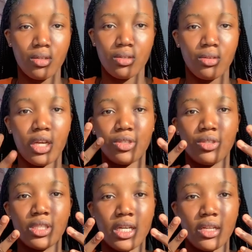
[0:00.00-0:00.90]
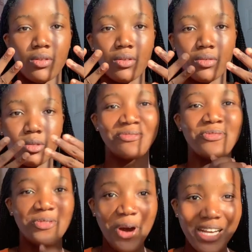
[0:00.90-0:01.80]
you get your desired knuckles. The
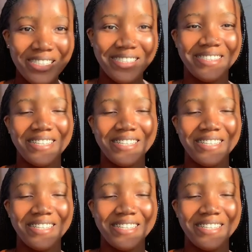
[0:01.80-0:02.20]
first